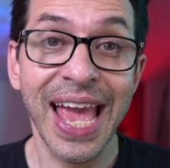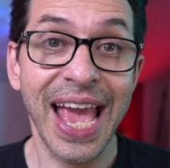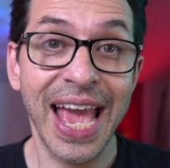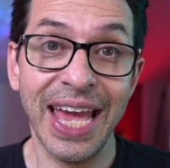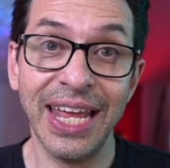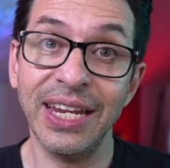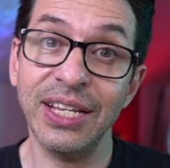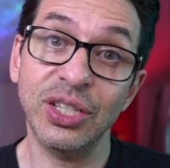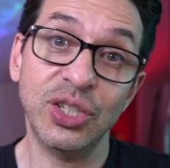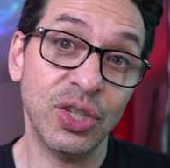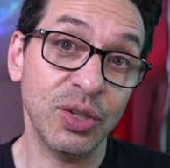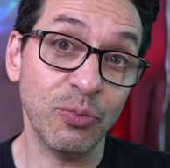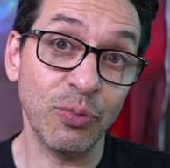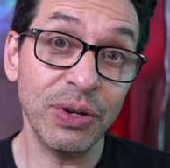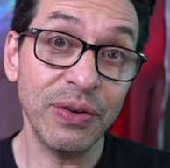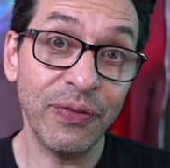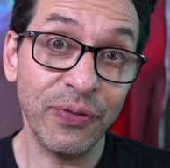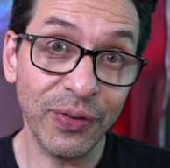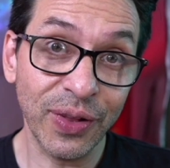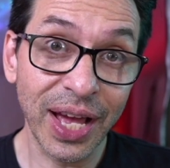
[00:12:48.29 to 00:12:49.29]
And it's
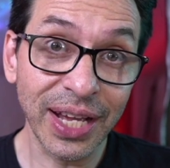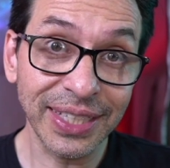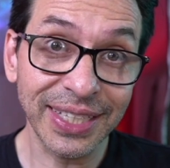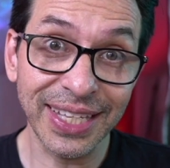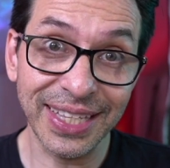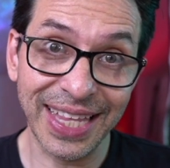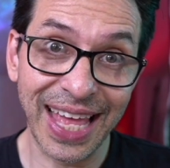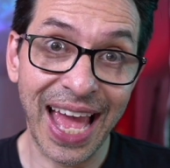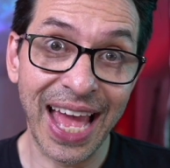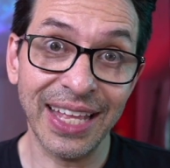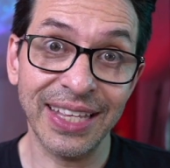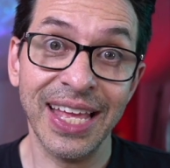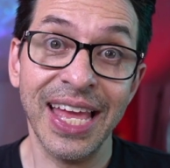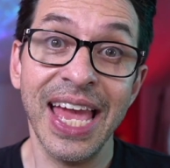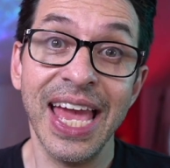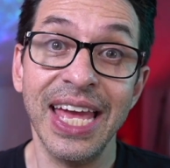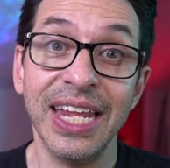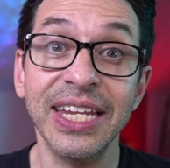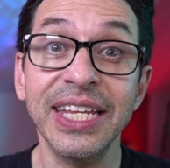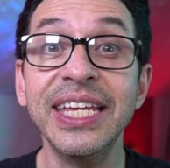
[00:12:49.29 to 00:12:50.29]
reflected that
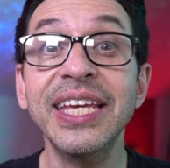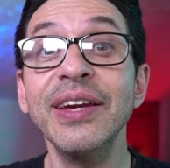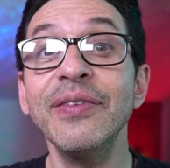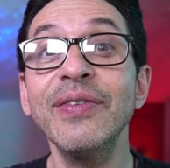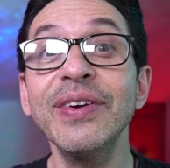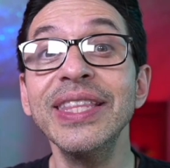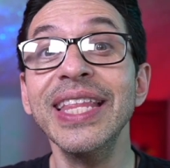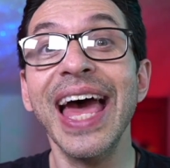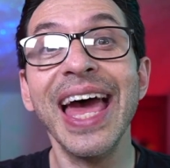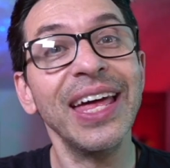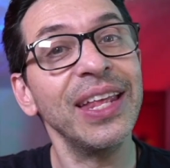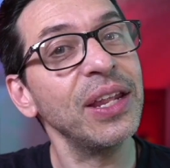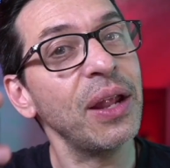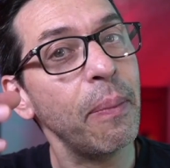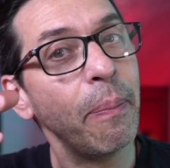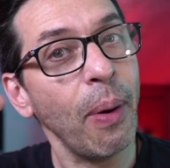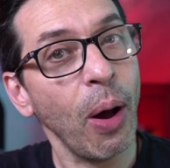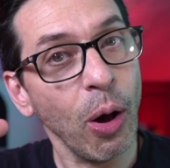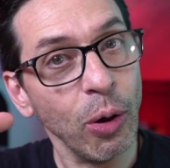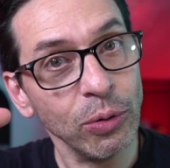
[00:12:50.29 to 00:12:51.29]
and given that in the
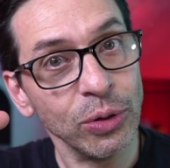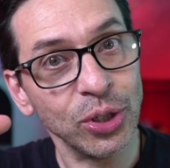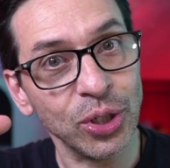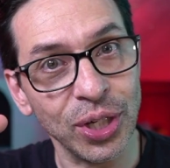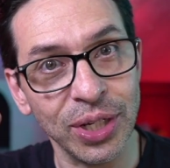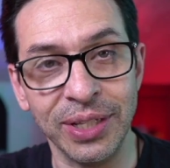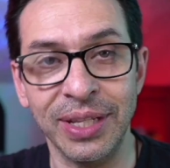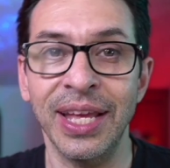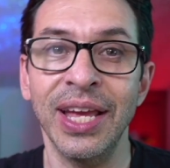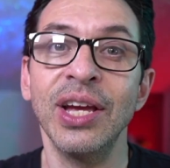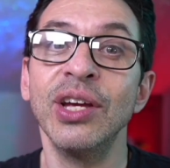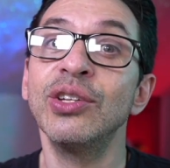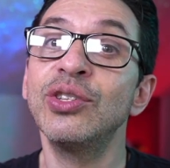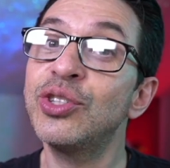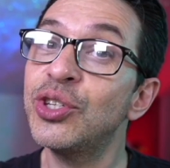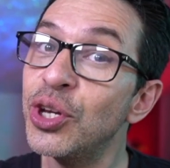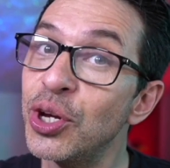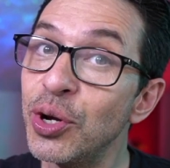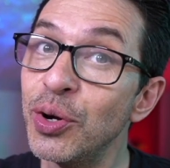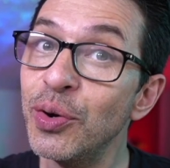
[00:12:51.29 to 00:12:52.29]
potion
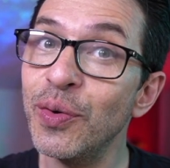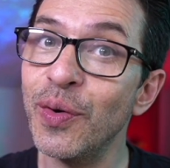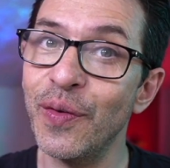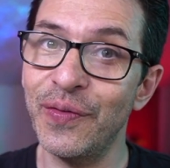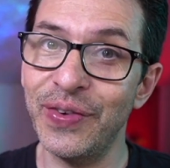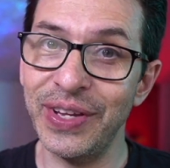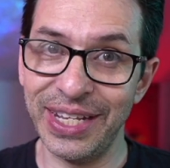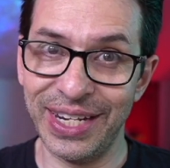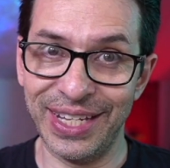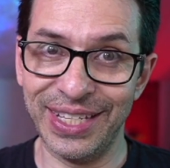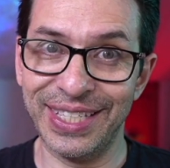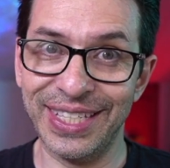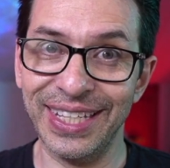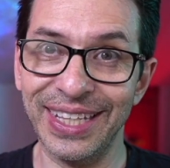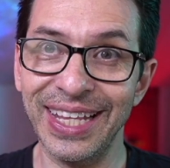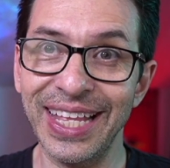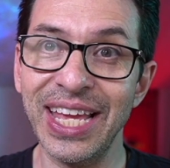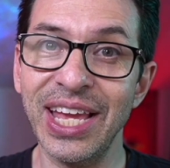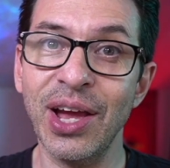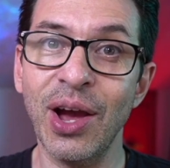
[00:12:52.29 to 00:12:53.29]
to Venus and
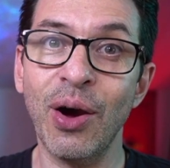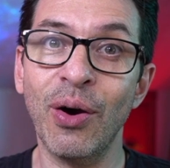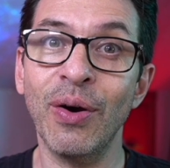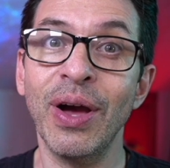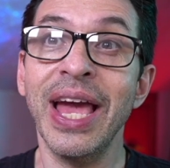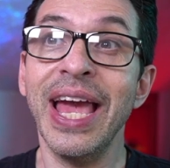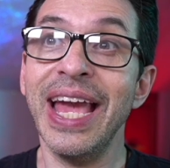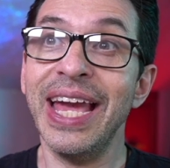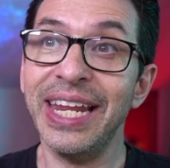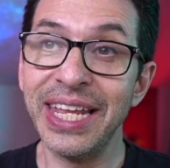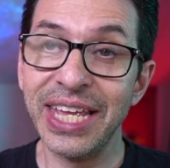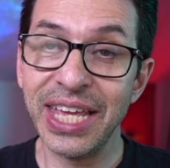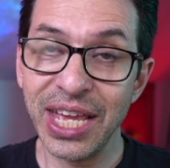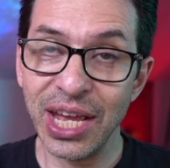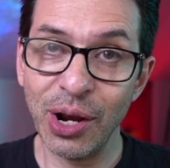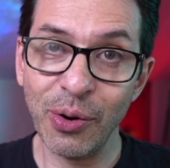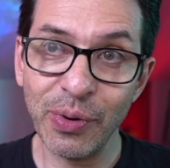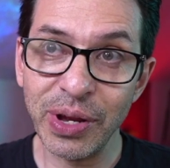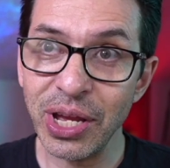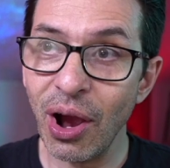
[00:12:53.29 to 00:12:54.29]
Leo. And
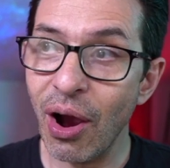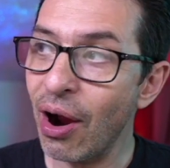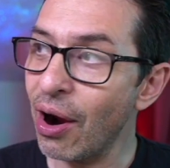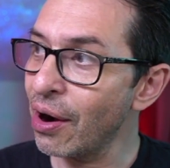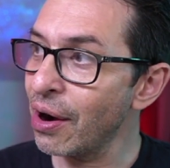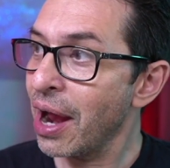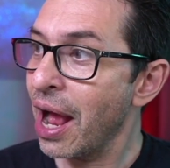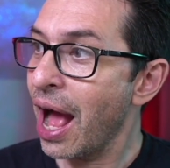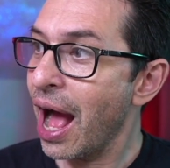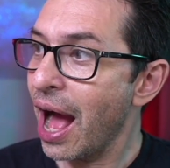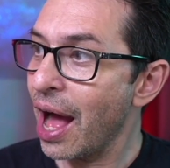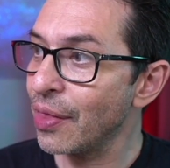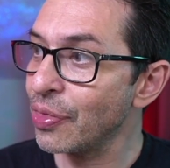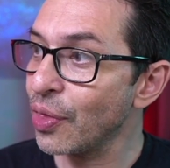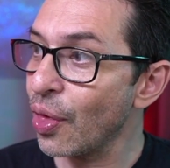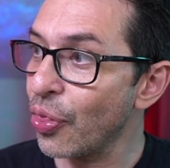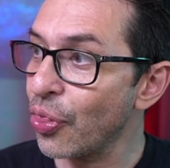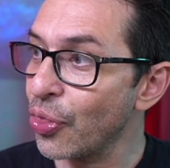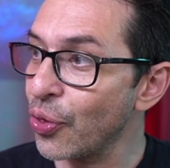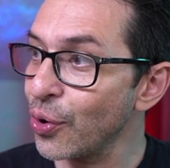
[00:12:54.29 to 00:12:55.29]
here we are on
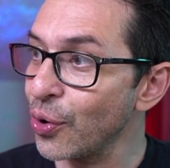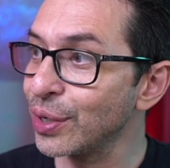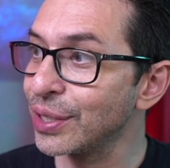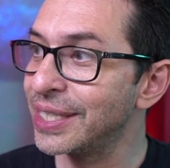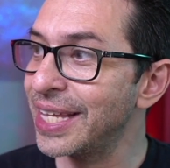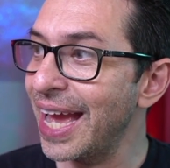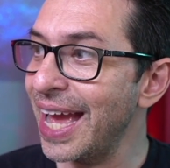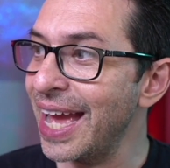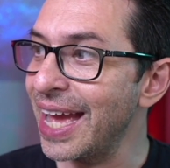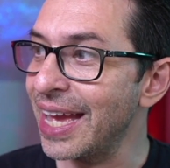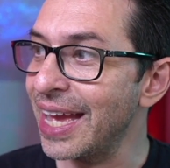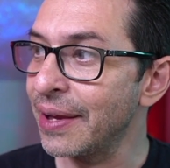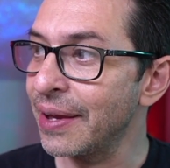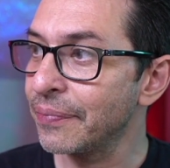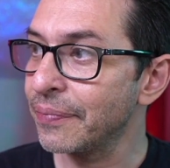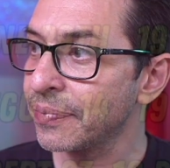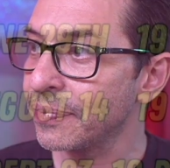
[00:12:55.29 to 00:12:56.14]
the third day.